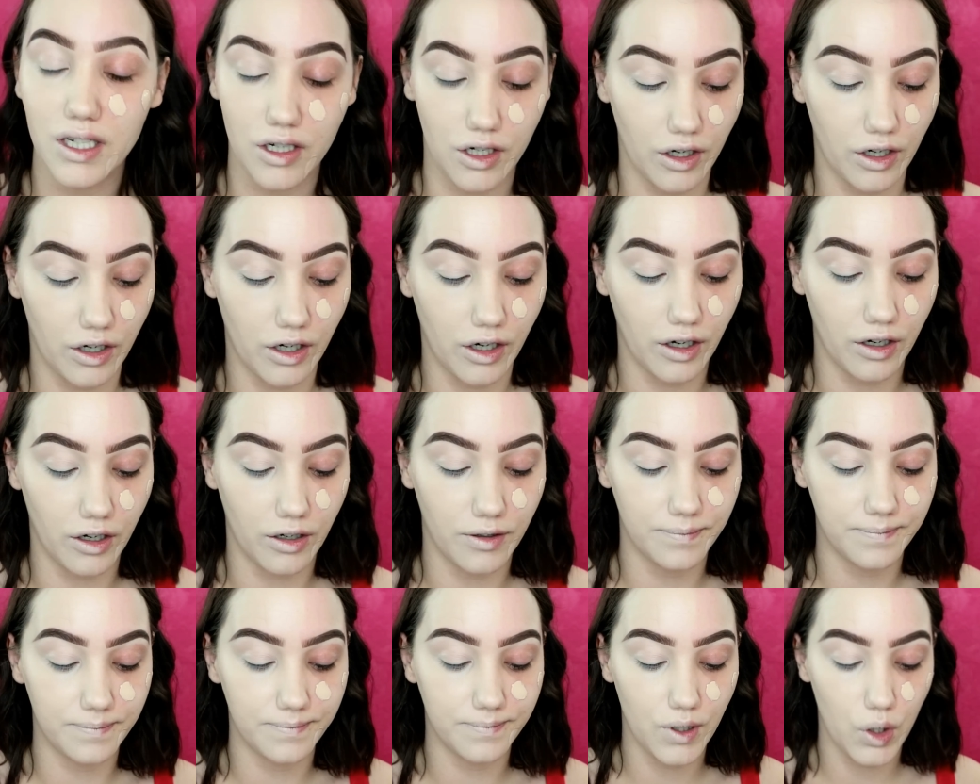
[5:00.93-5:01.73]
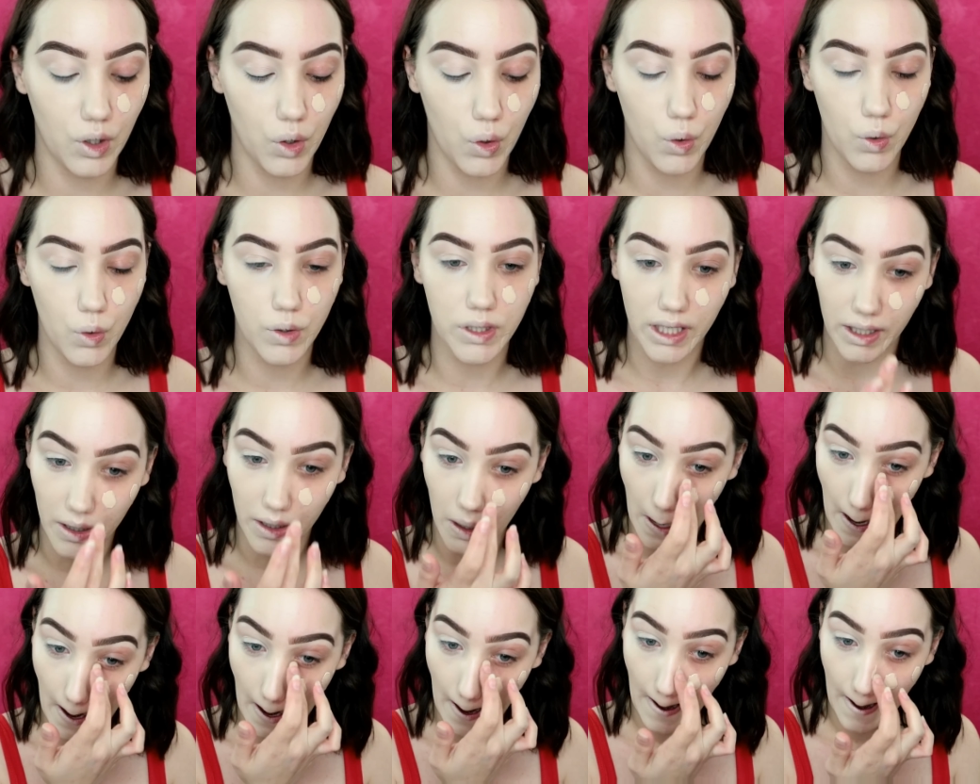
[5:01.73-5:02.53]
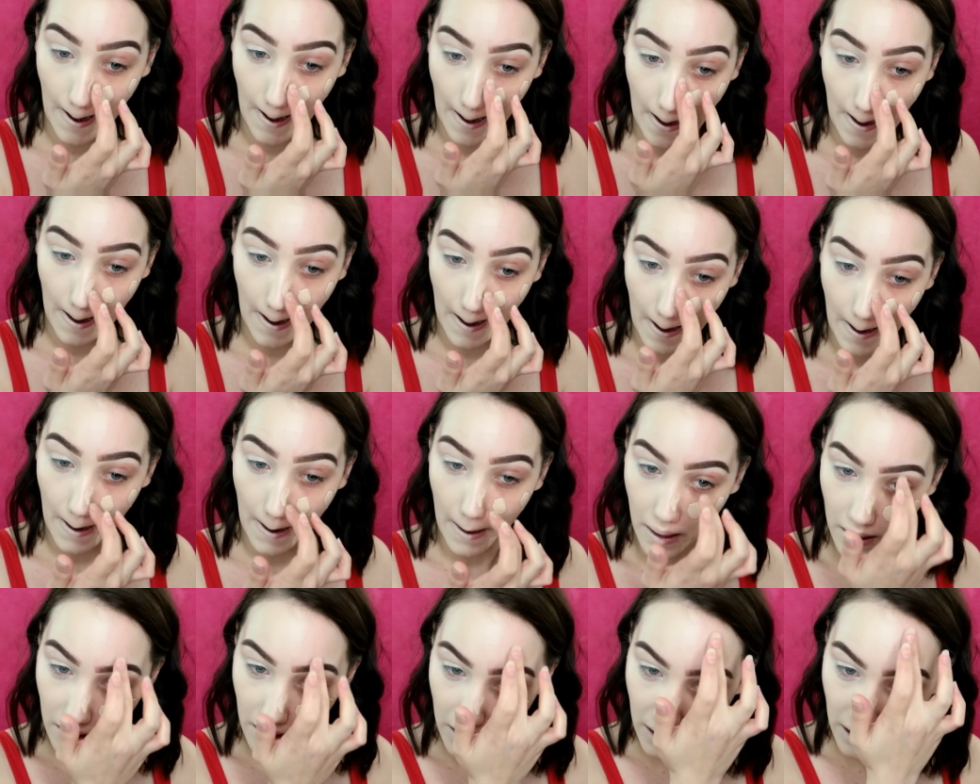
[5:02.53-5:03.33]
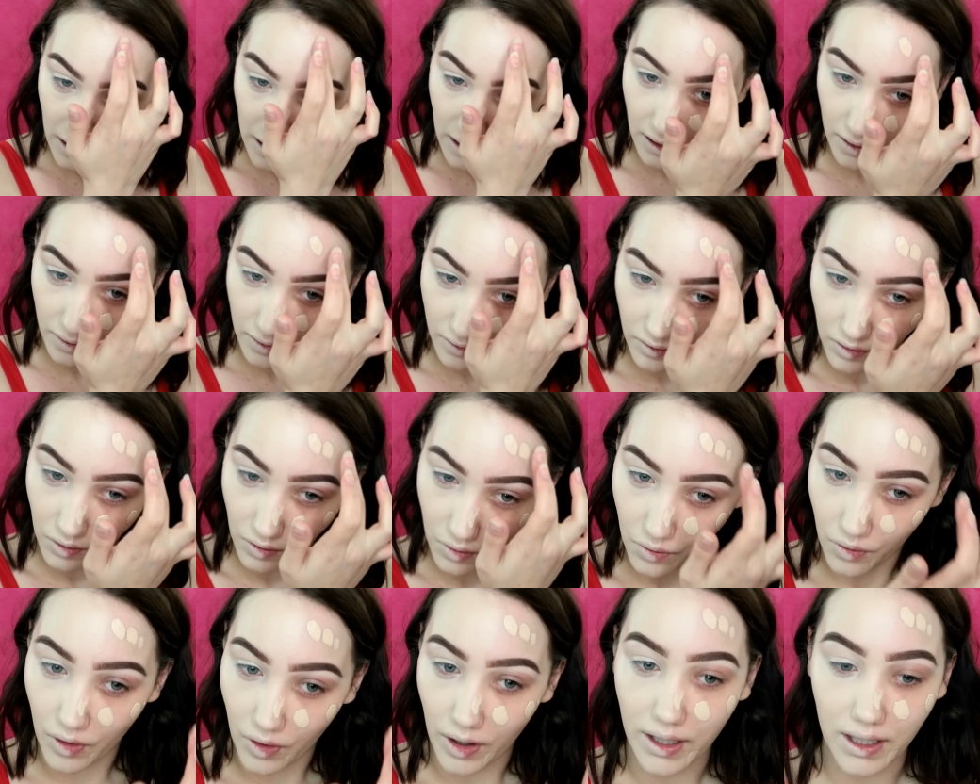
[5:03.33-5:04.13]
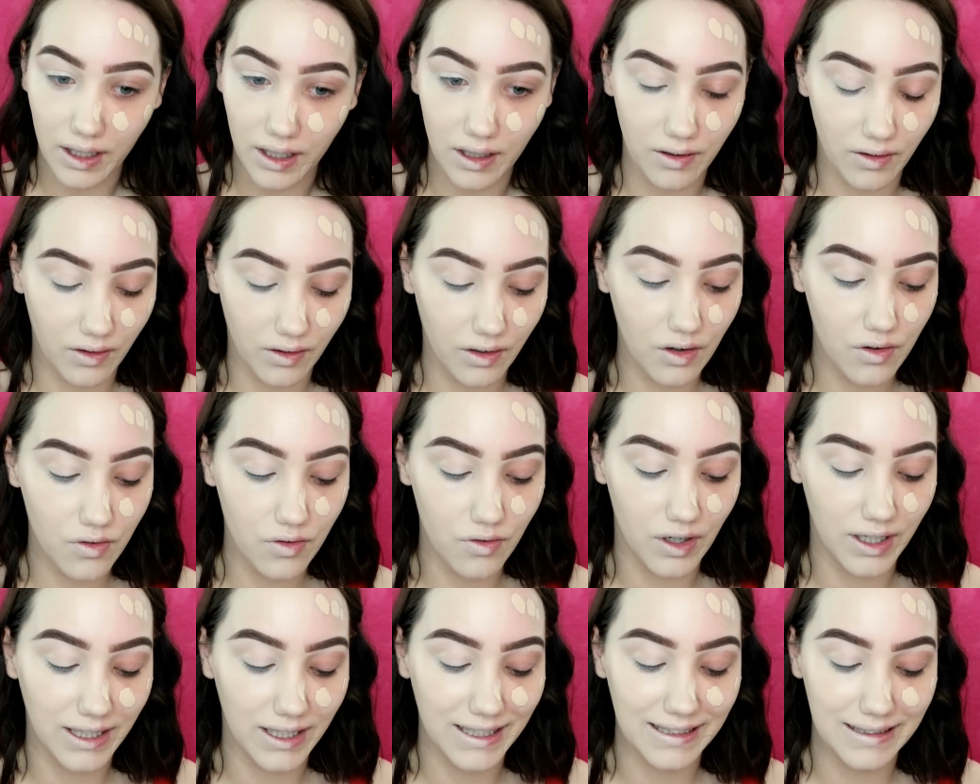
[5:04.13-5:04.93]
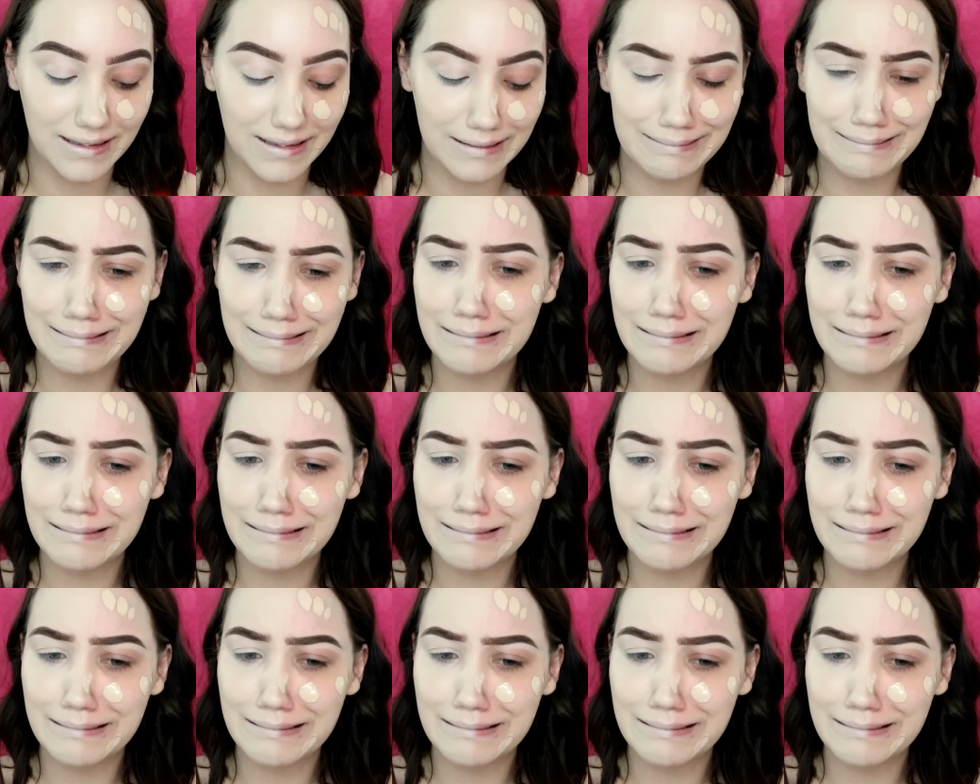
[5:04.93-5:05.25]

darker. Oh dear. It's all right, it's all right.